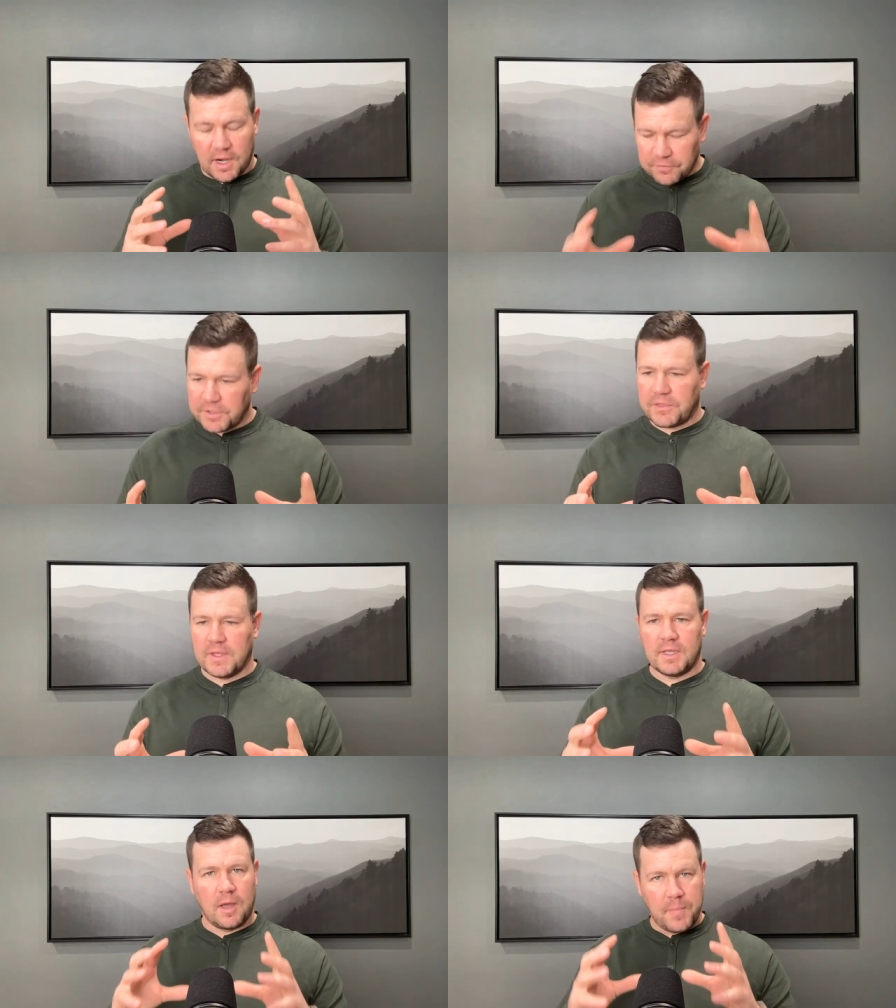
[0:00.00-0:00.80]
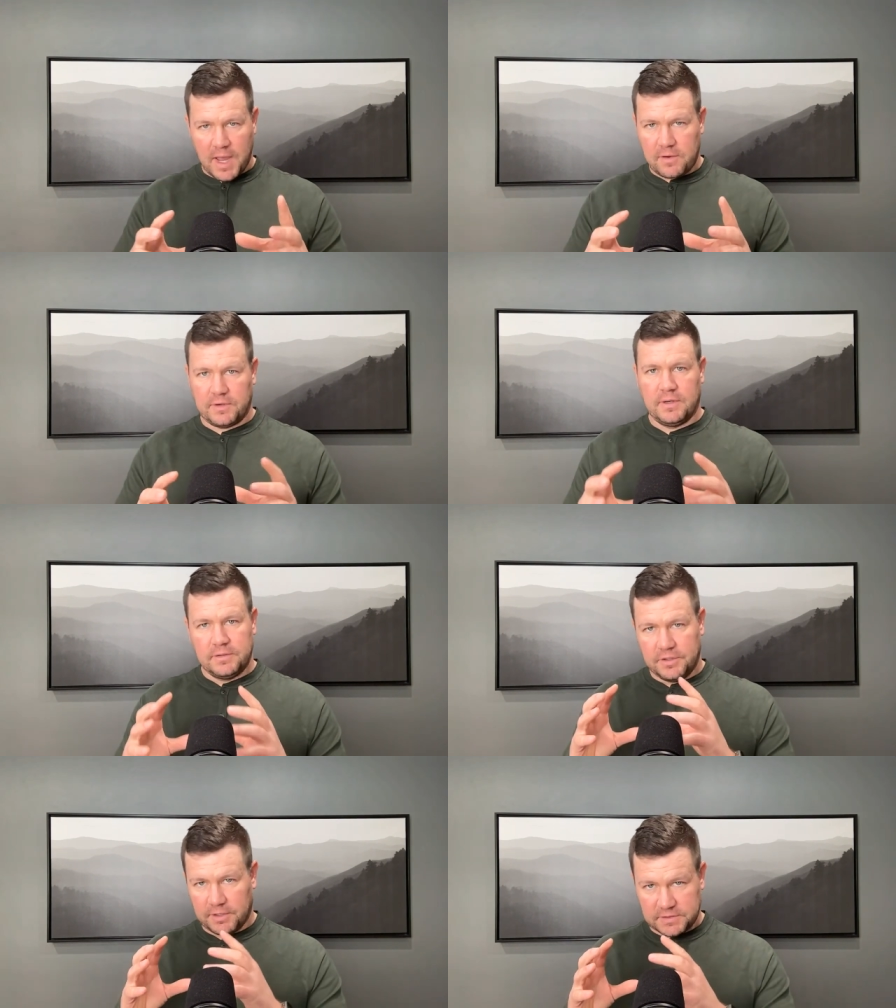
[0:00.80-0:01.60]
Everything about
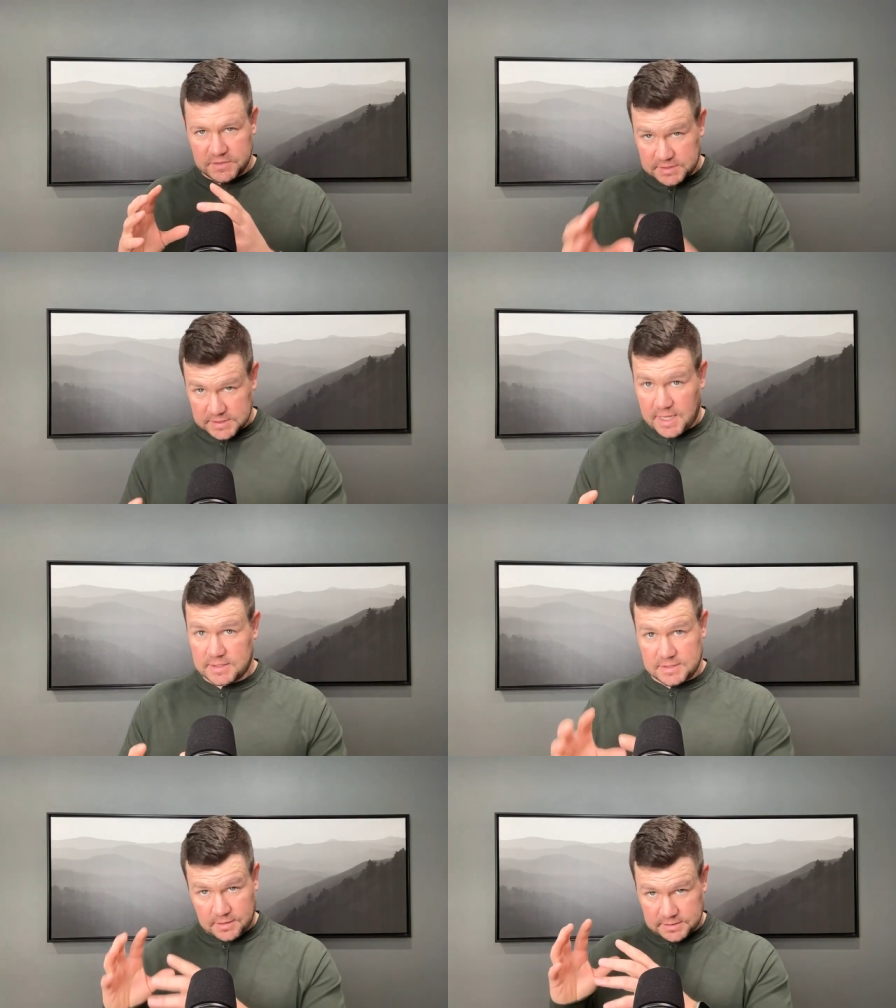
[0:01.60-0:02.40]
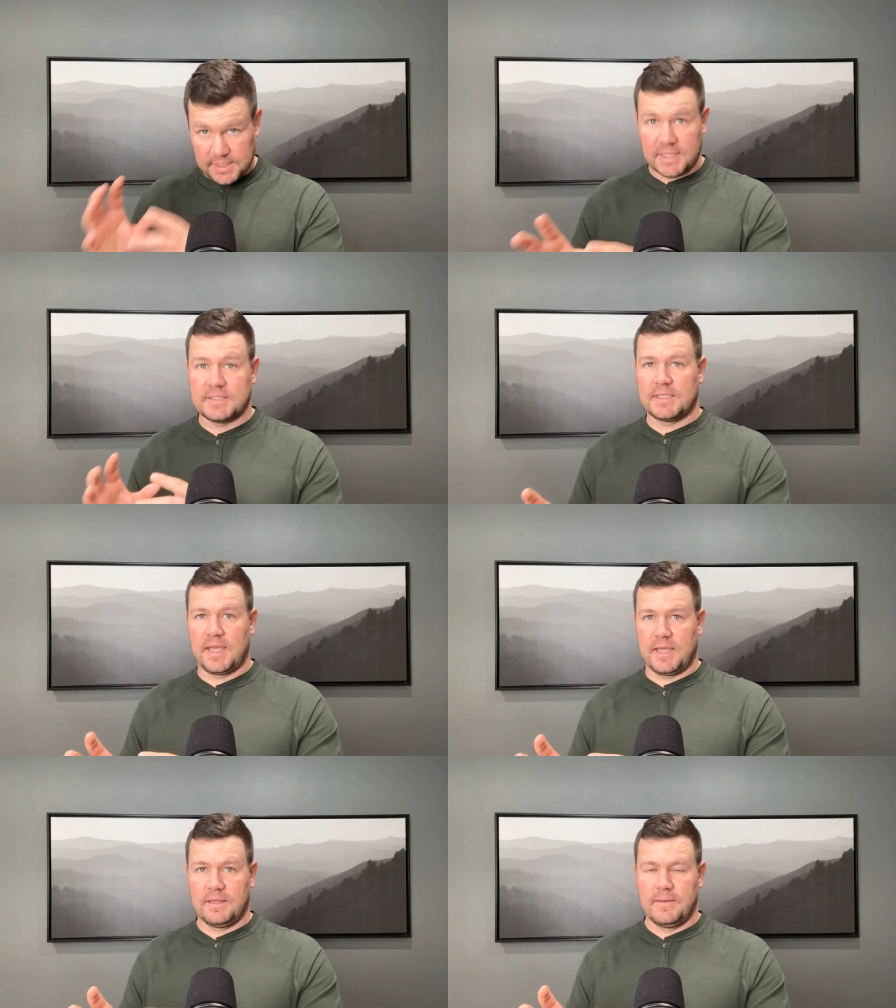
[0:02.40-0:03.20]
your success on test
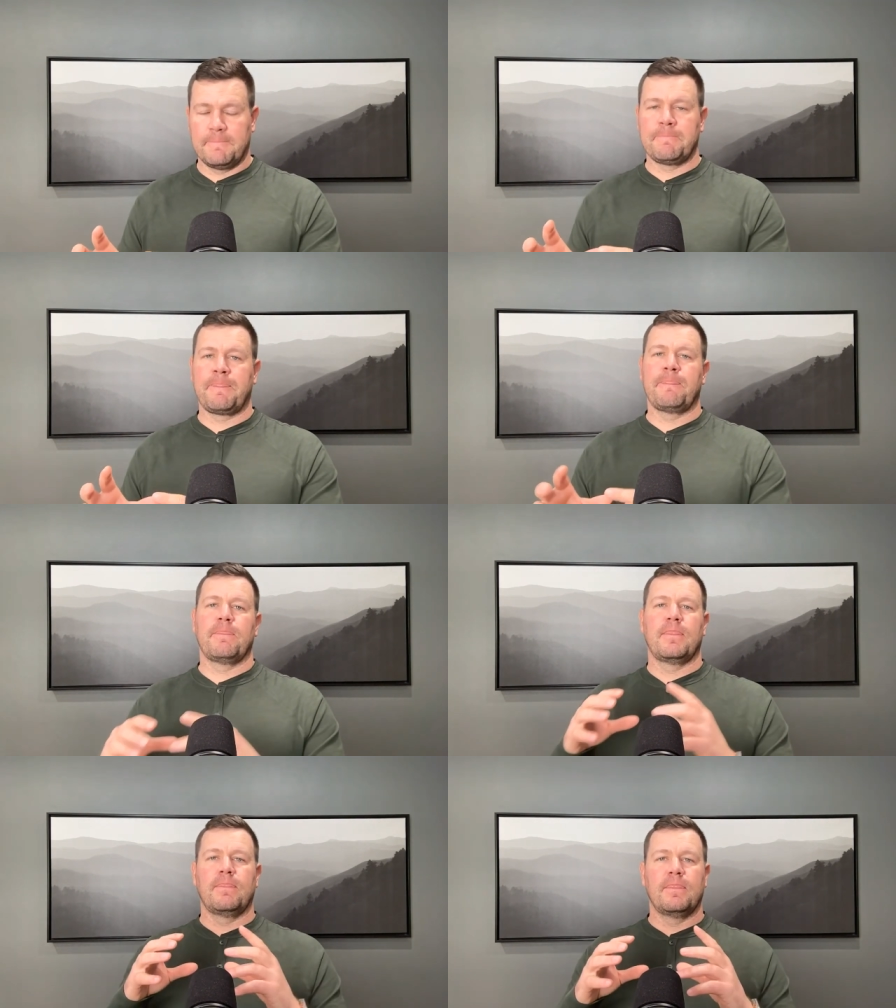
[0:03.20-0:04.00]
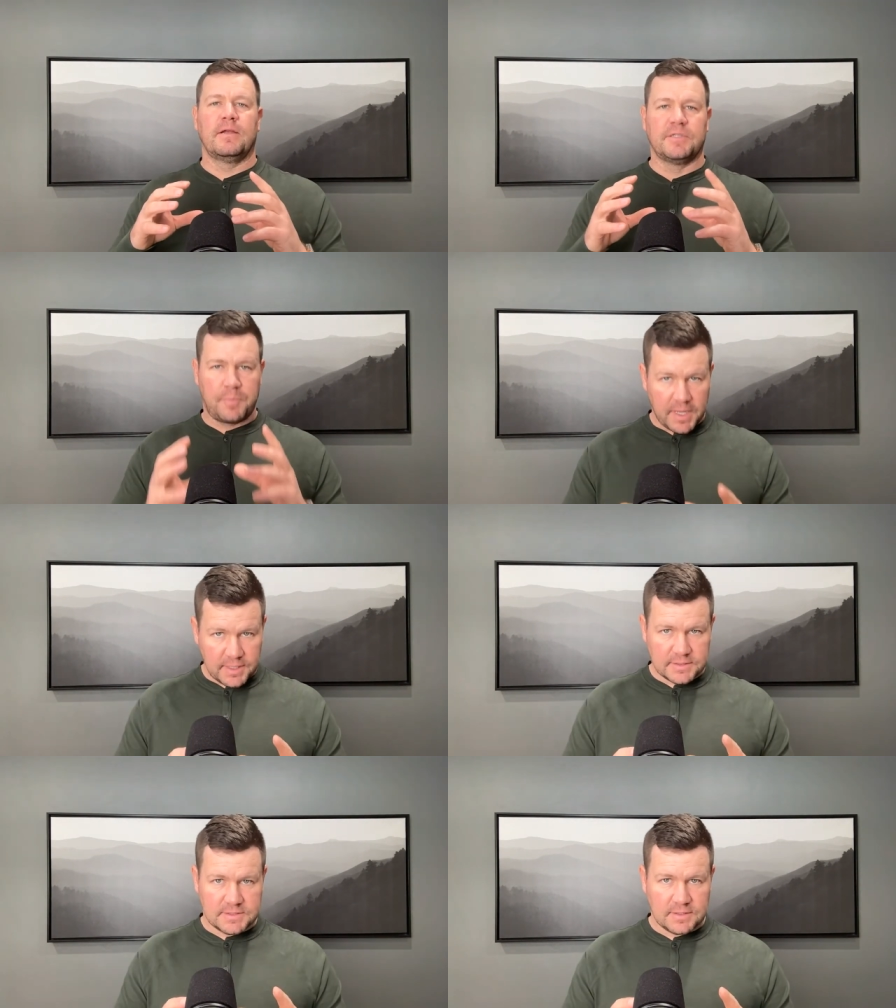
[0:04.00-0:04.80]
day
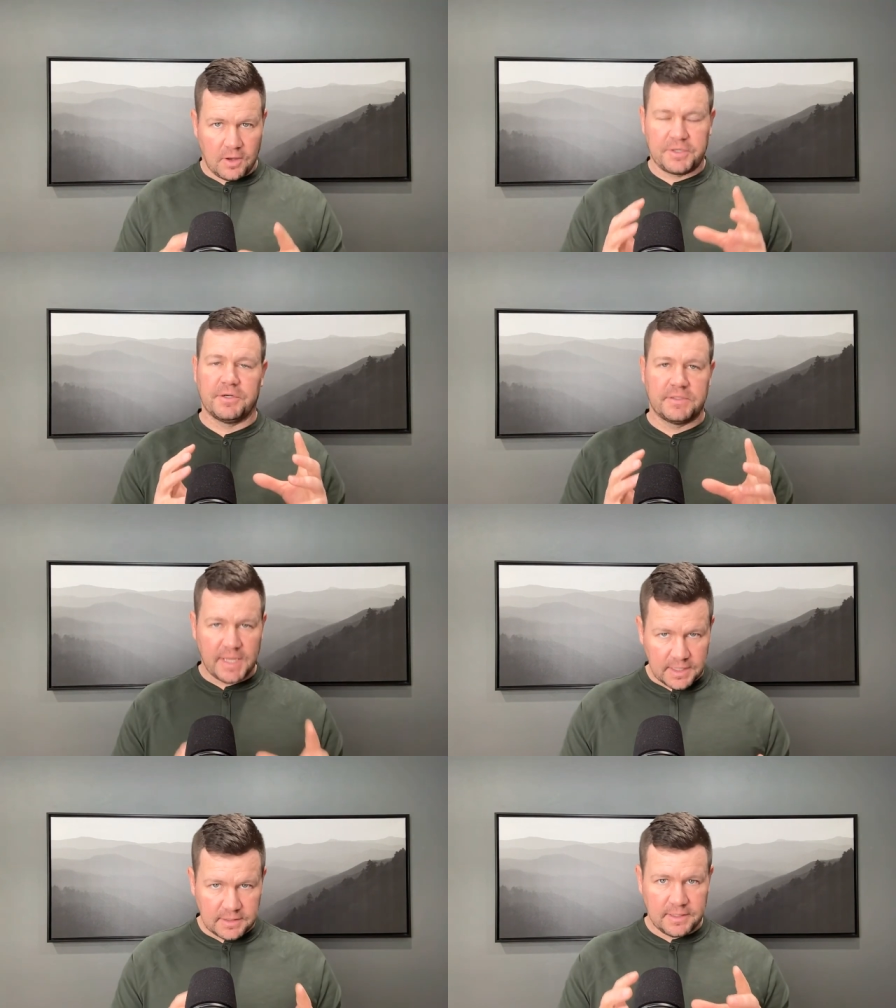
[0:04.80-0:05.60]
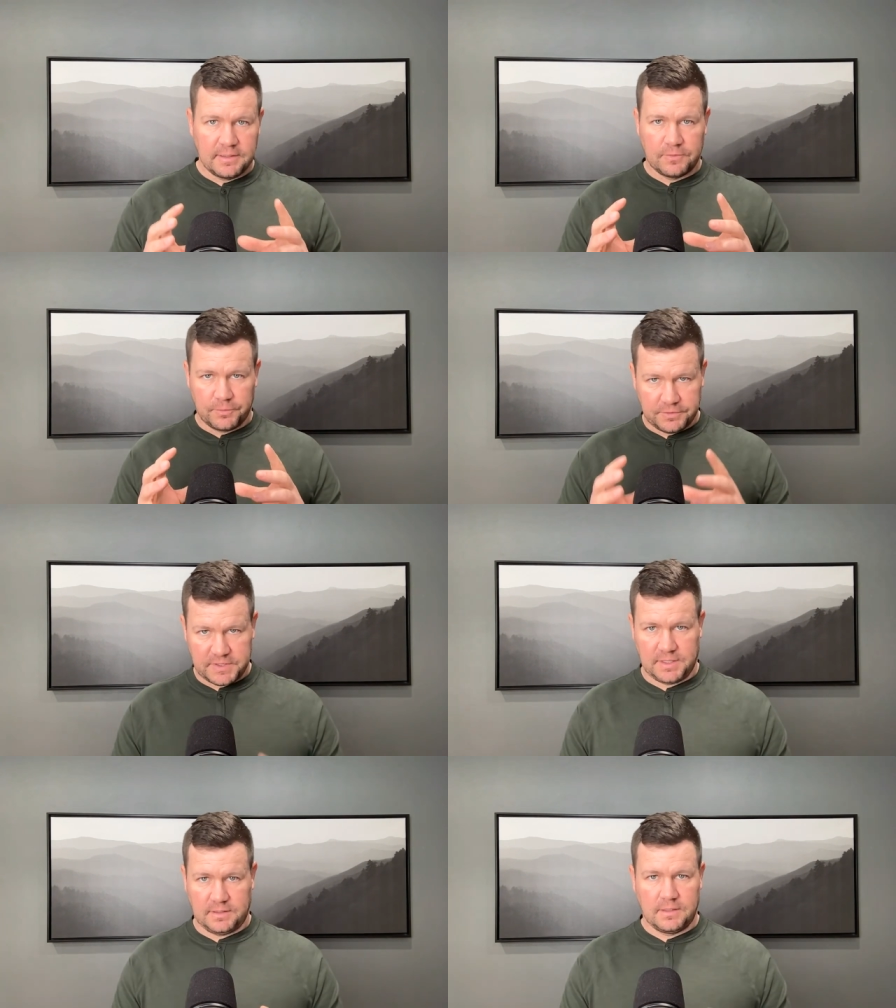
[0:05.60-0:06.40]
depends on your daily
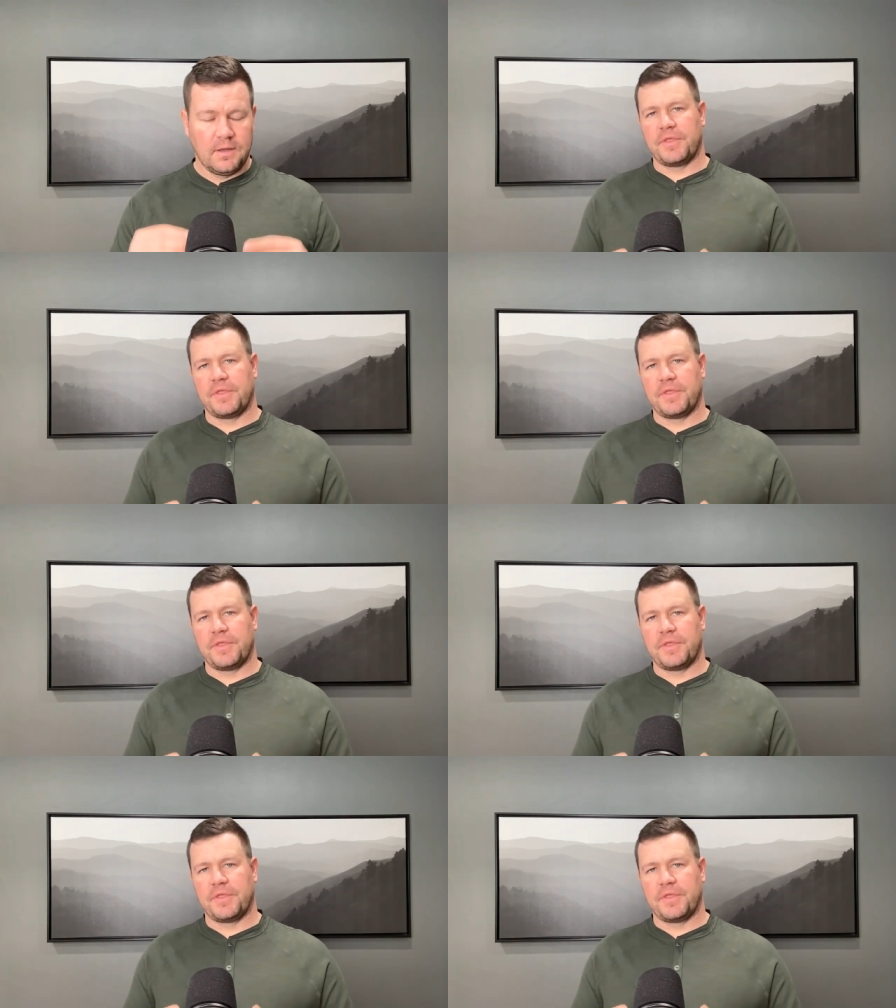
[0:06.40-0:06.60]
routine.